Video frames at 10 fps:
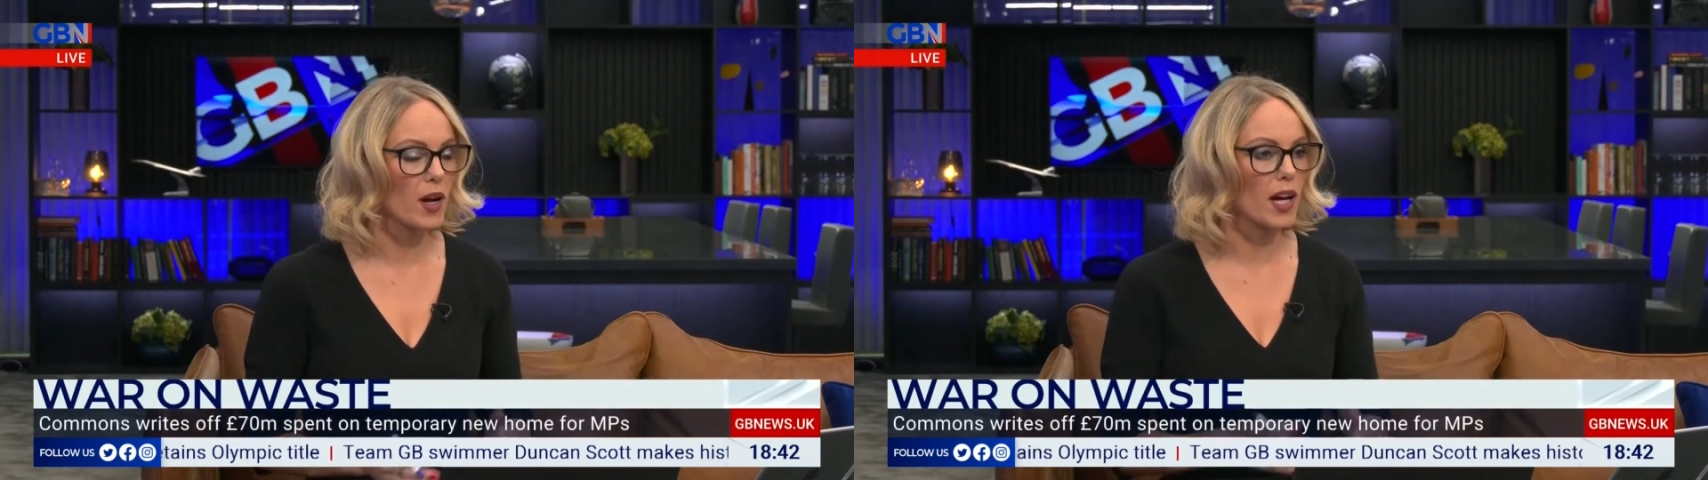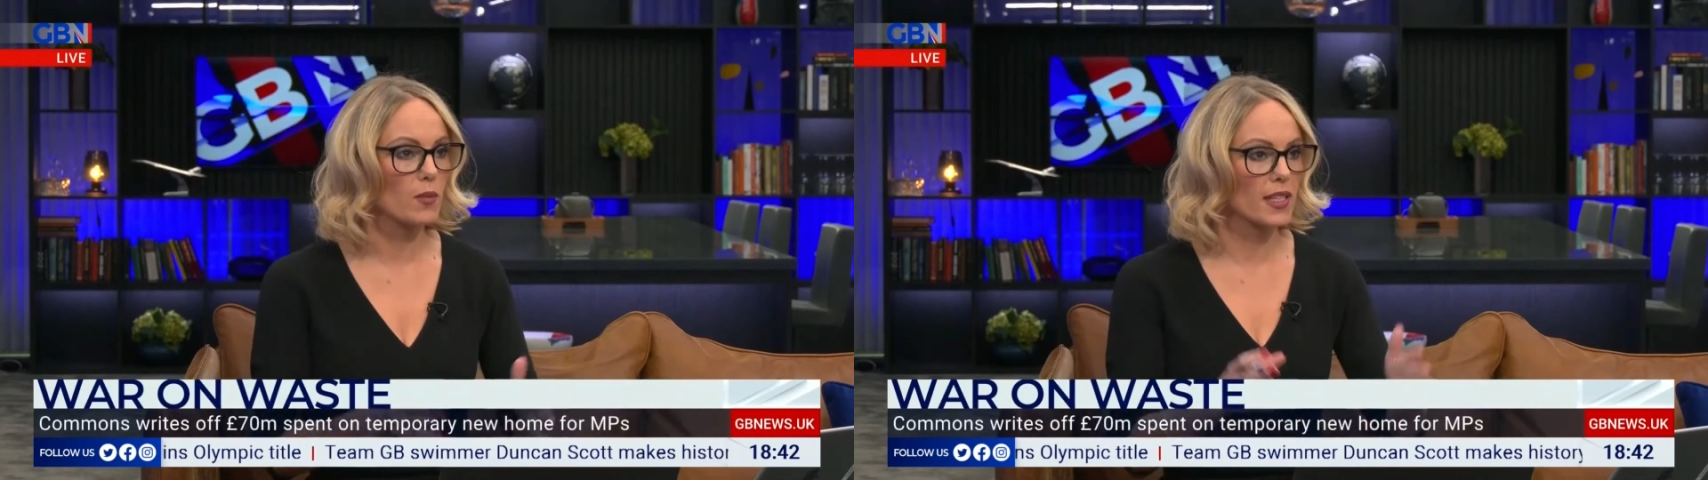
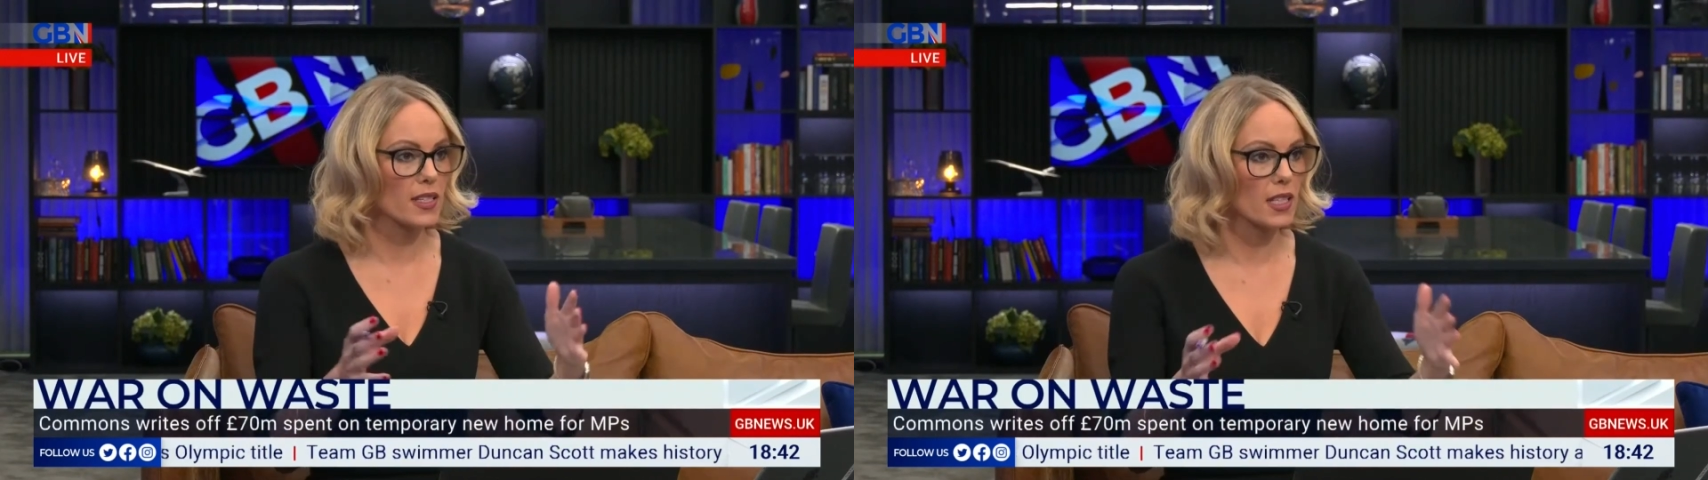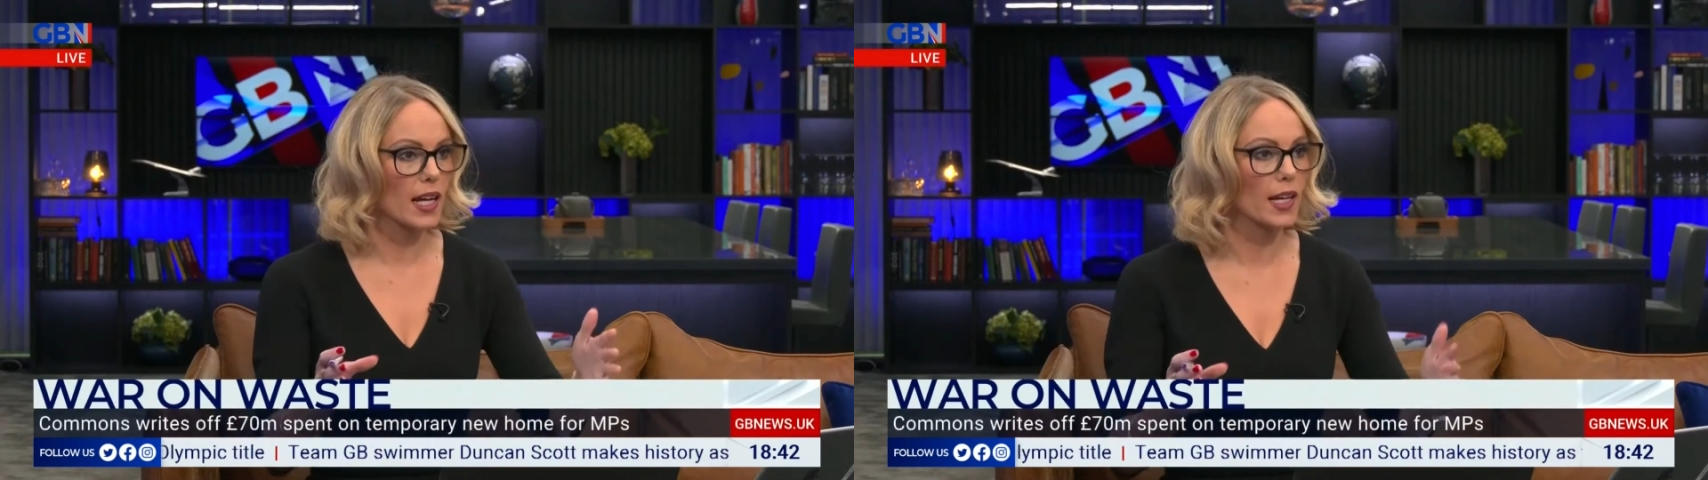Parliament
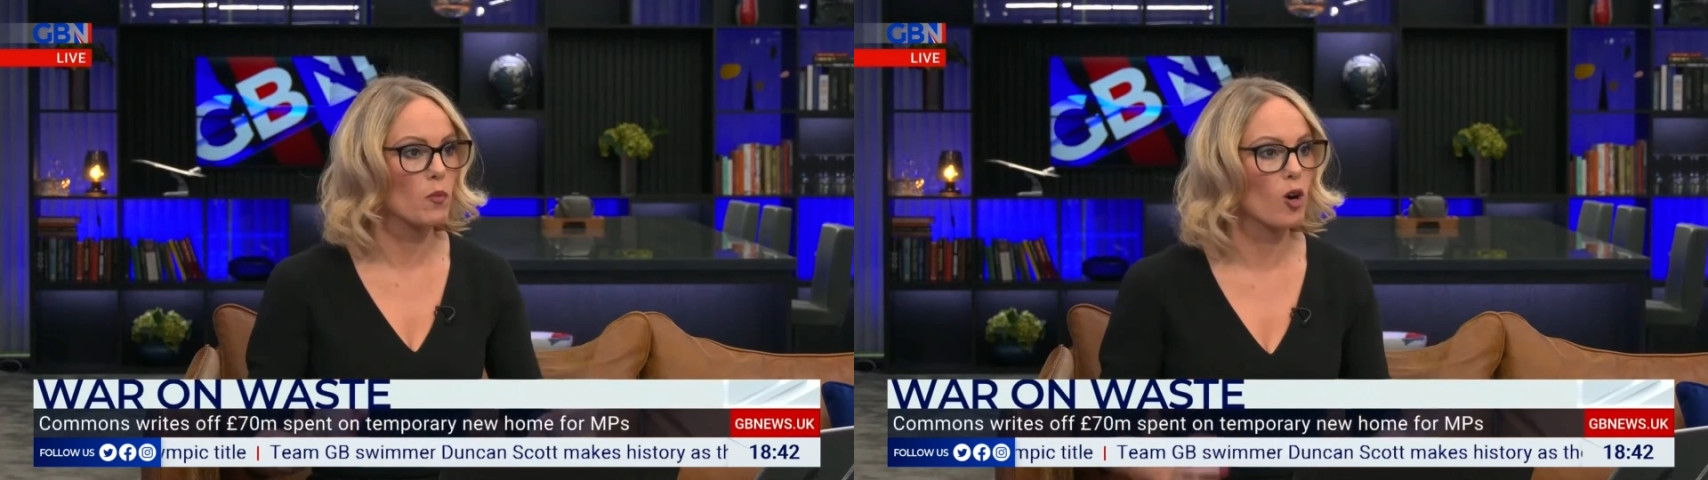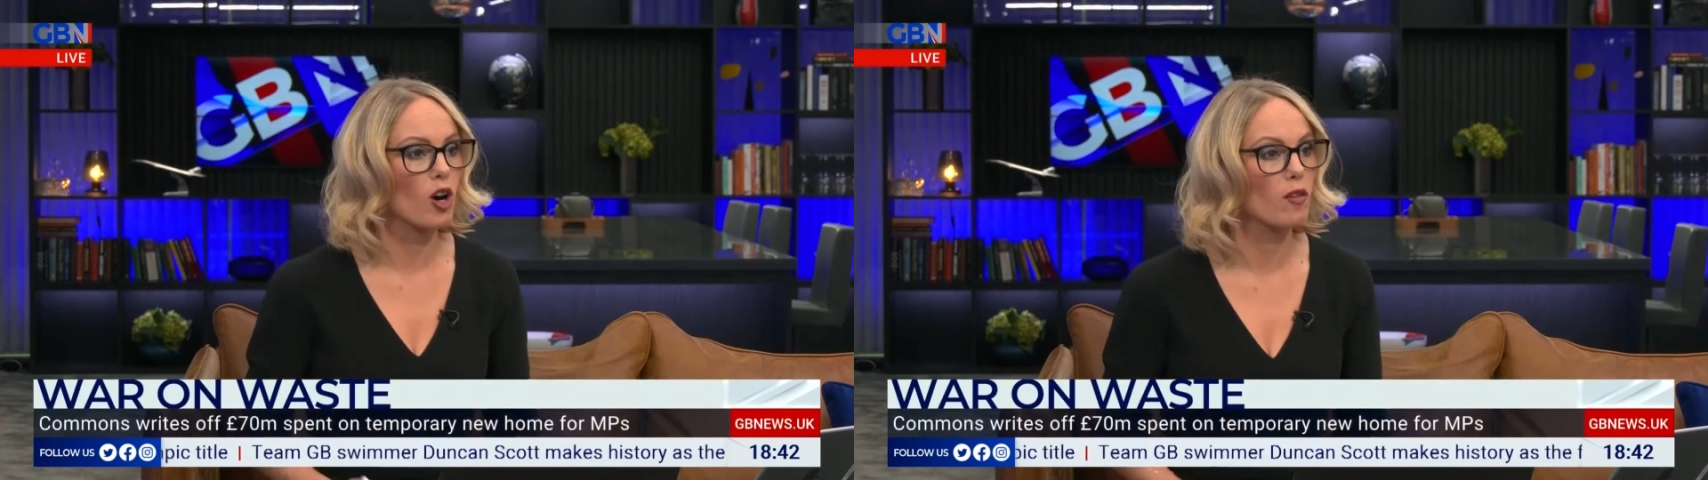is
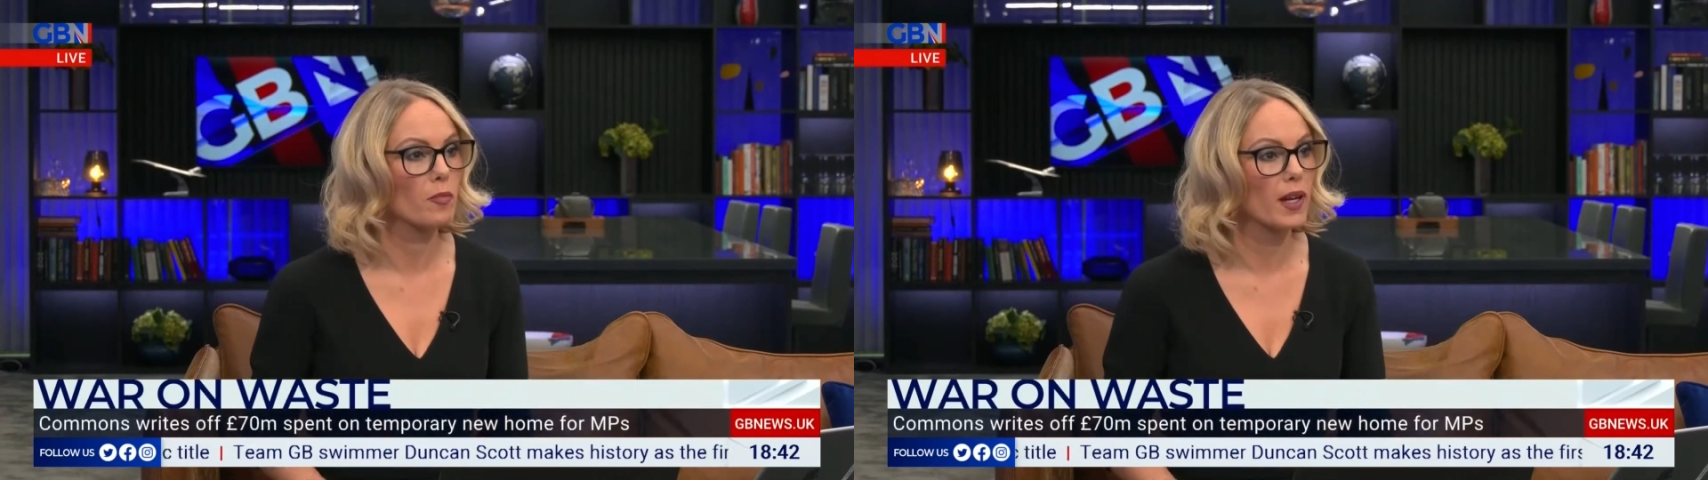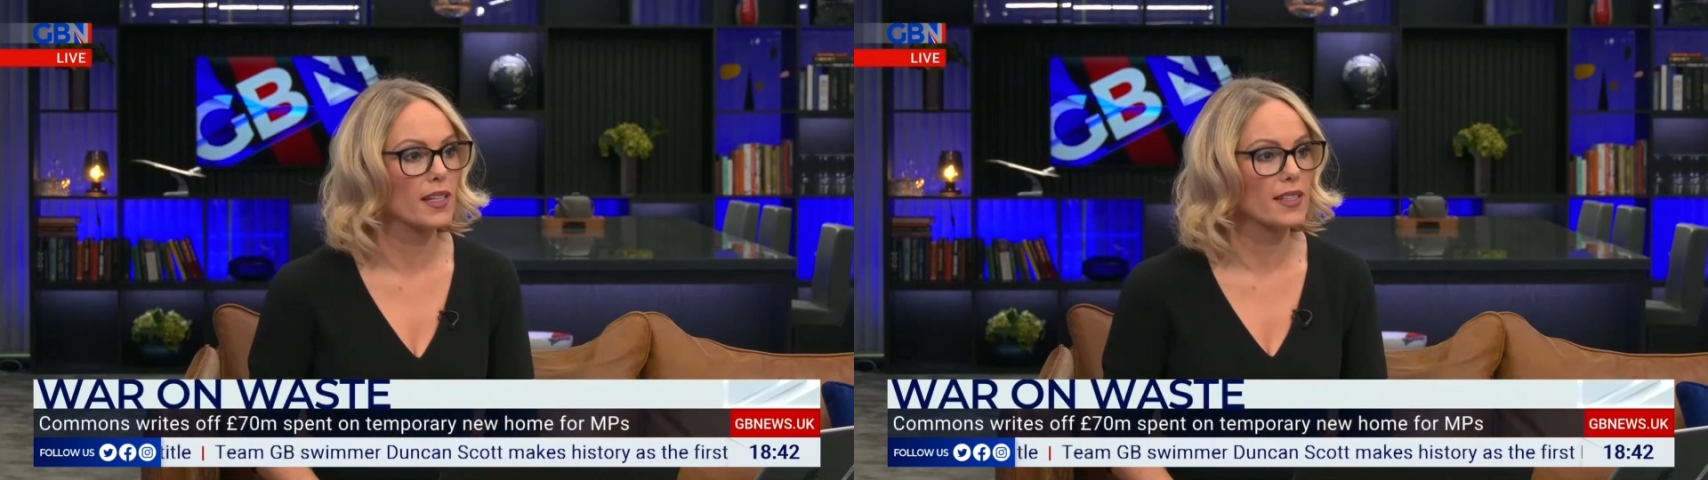slightly more
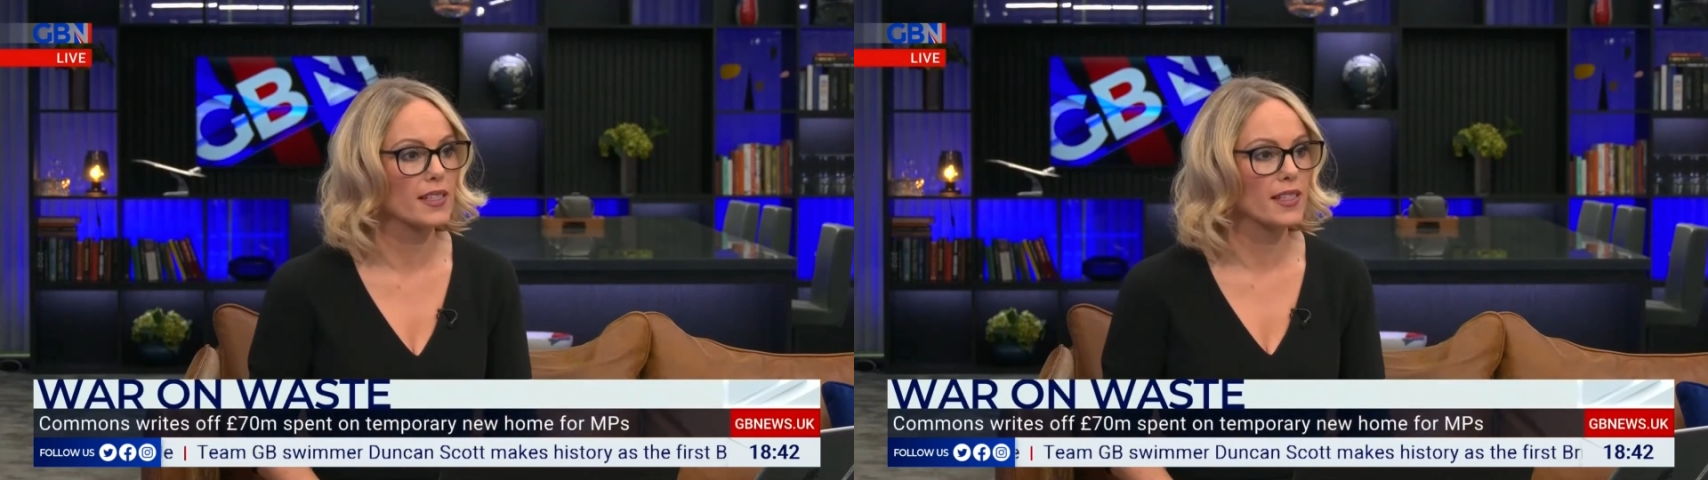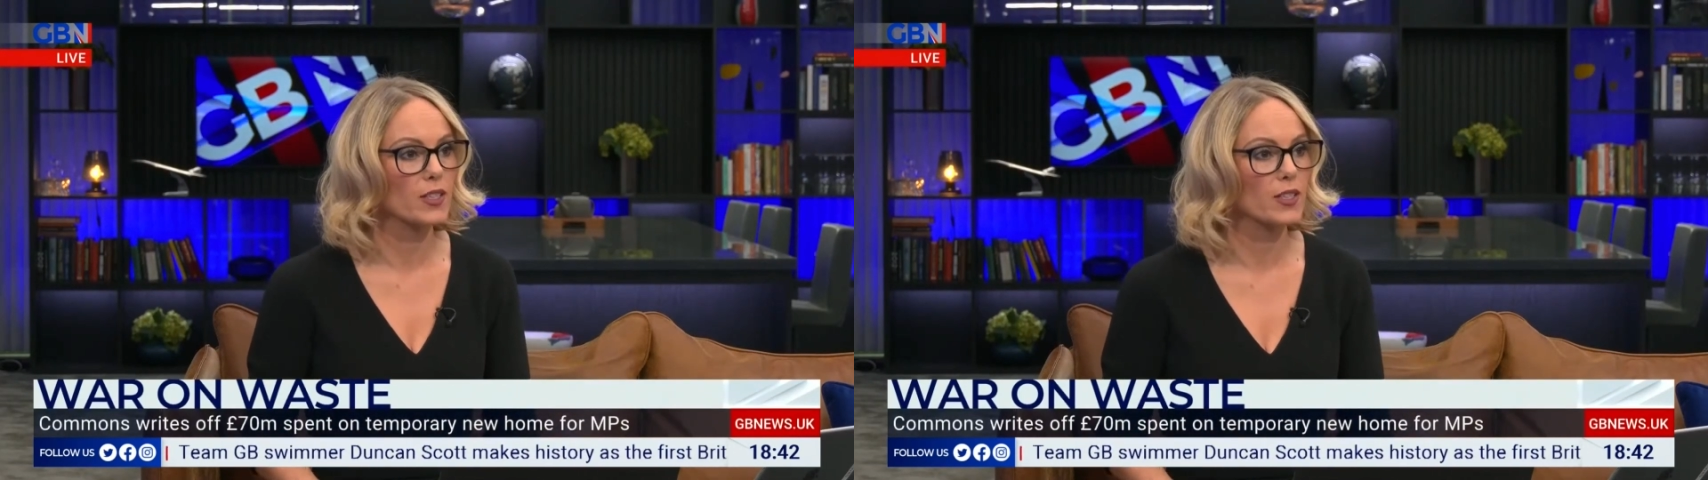complex than,